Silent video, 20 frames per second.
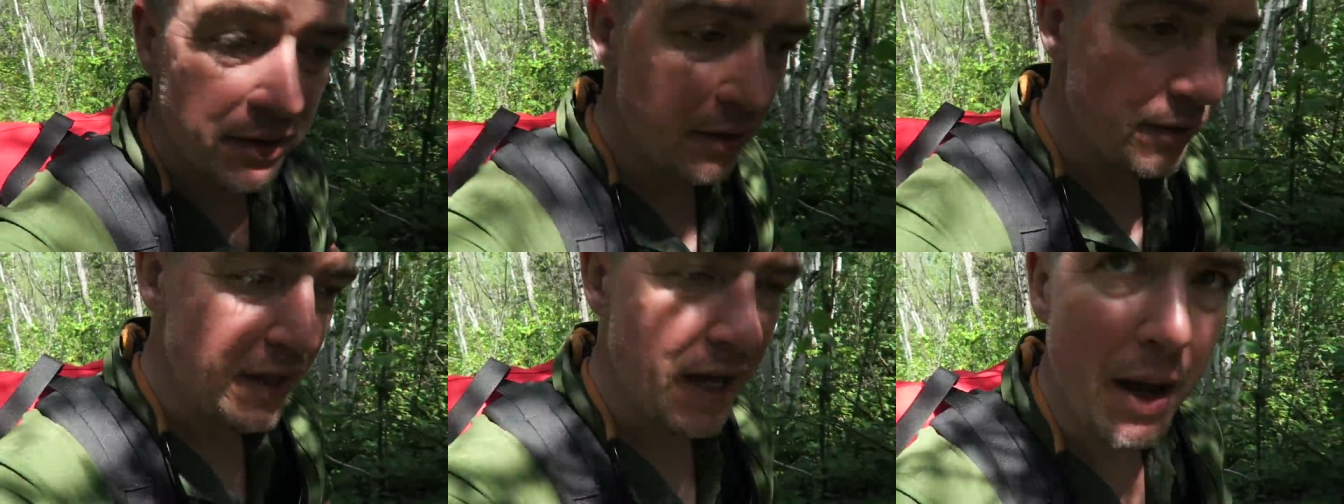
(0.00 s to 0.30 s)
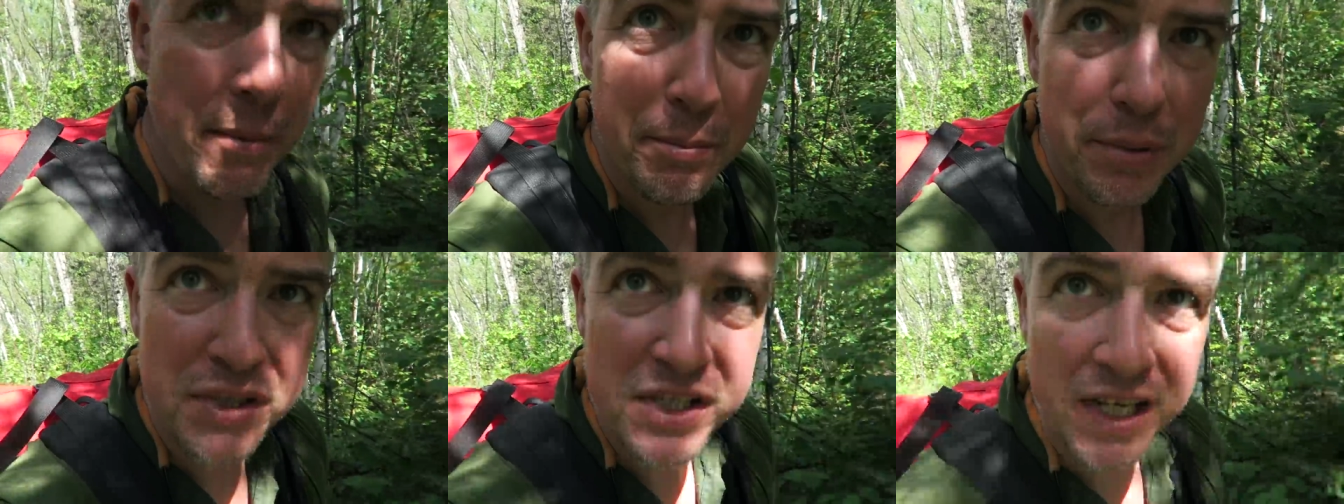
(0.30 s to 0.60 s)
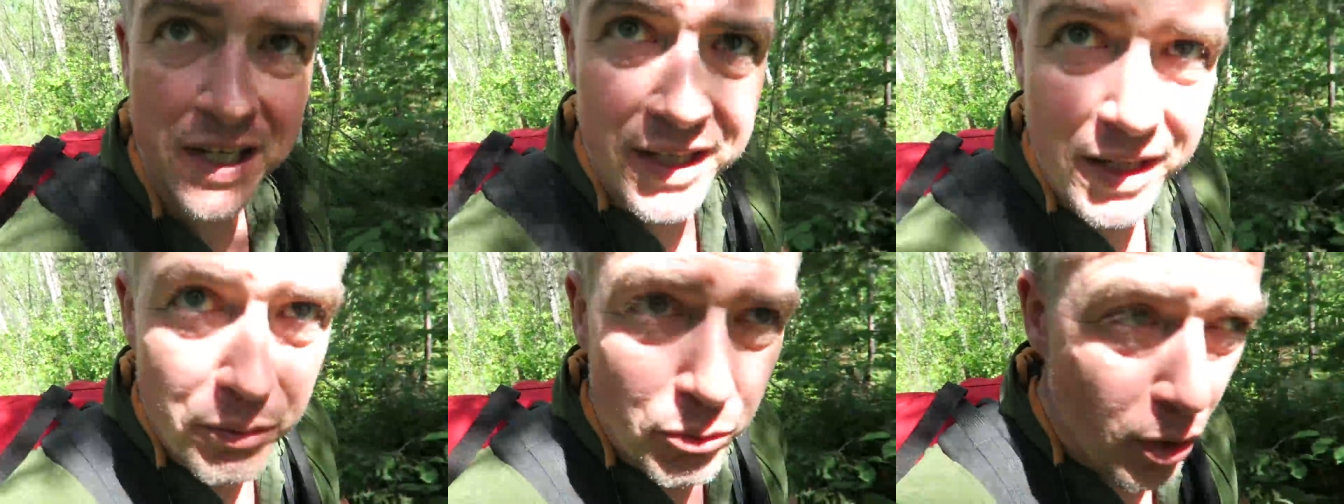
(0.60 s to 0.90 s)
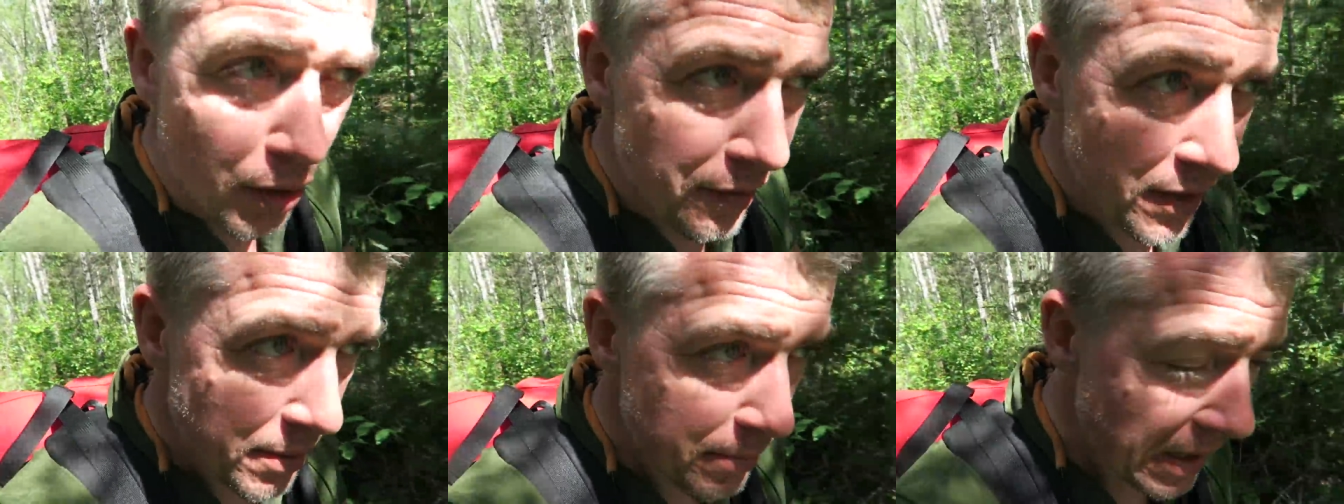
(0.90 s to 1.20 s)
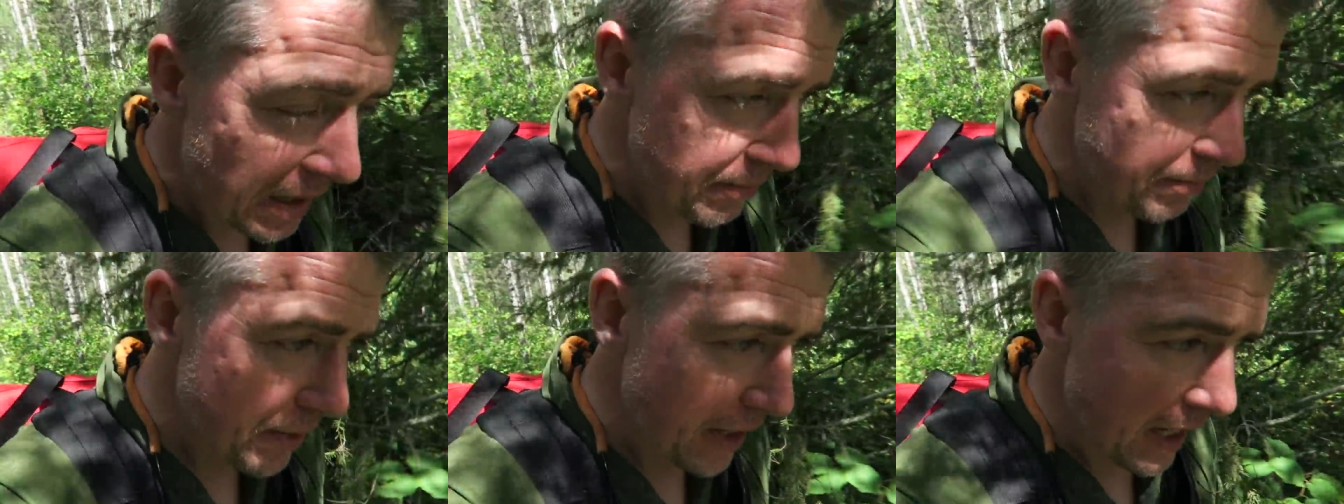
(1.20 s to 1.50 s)
Not that I'm particularly worried
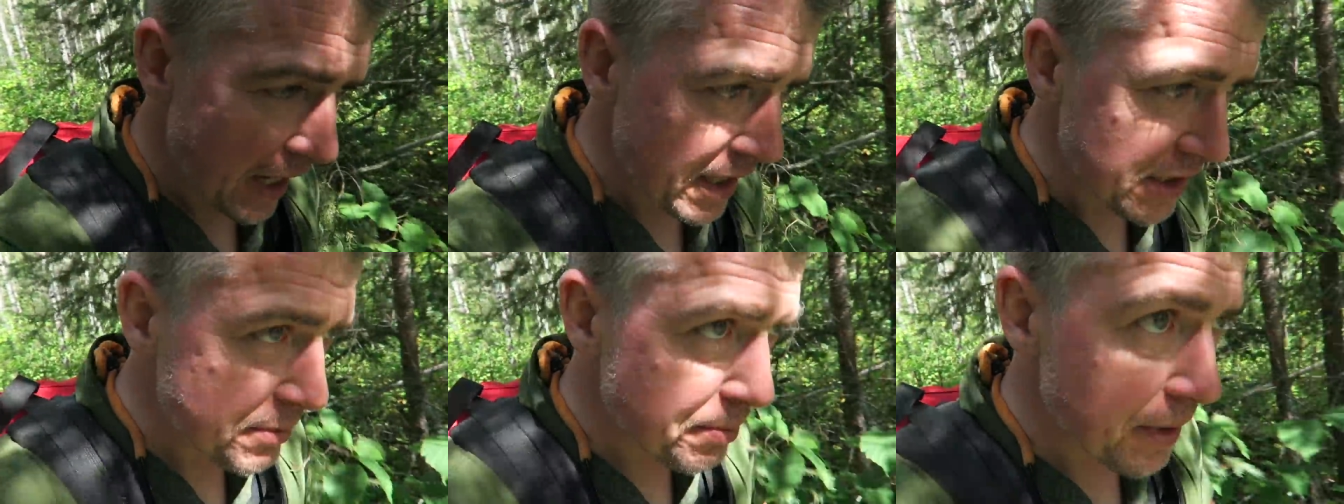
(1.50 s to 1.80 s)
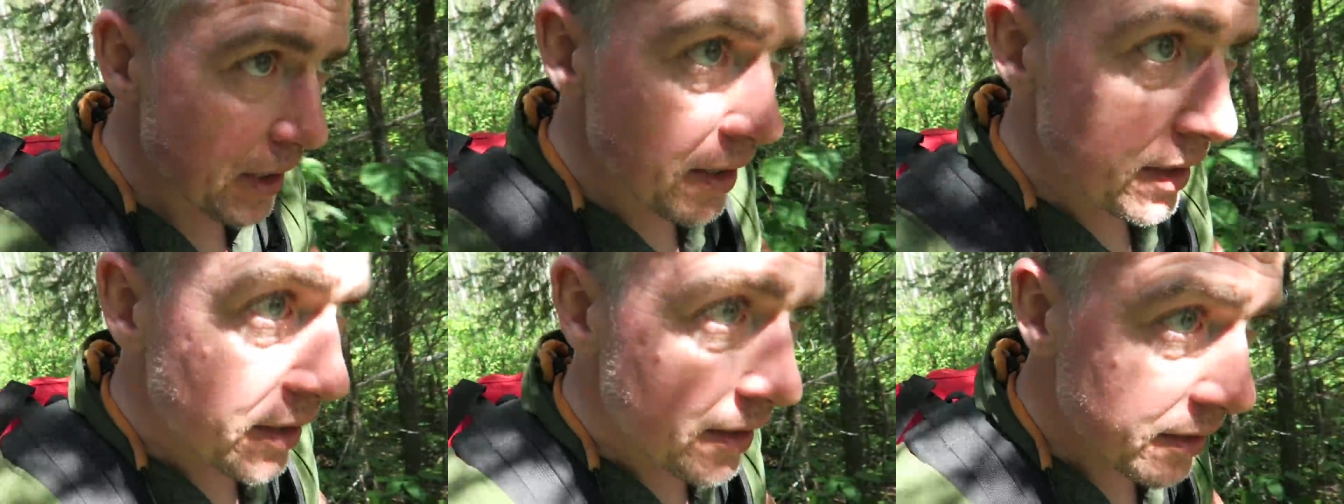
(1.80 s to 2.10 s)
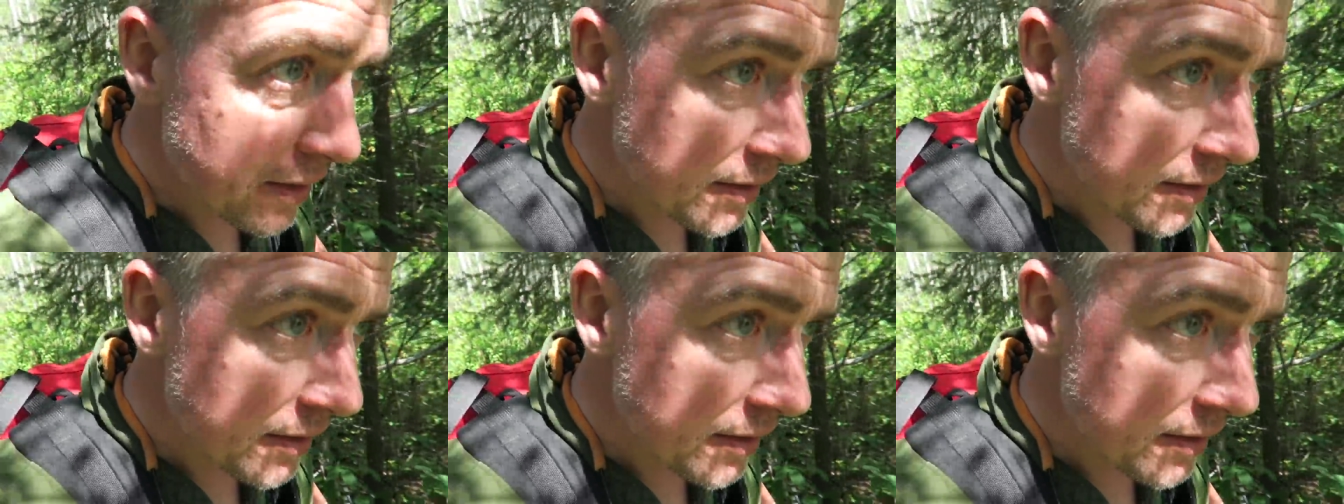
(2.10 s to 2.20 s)
about bears, but